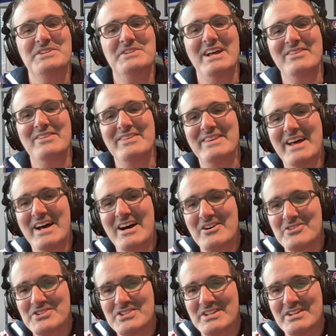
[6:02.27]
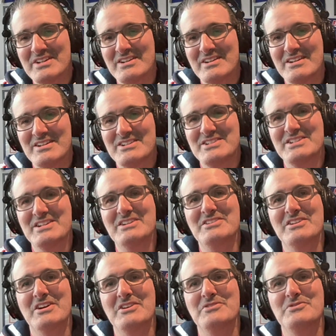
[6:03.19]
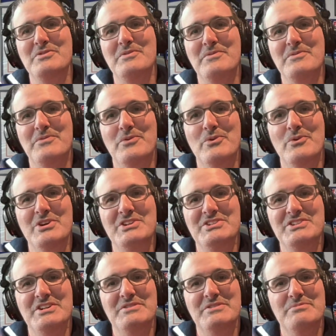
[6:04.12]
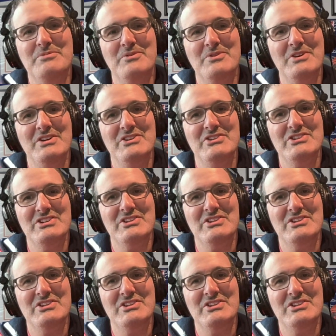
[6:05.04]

10,646 points.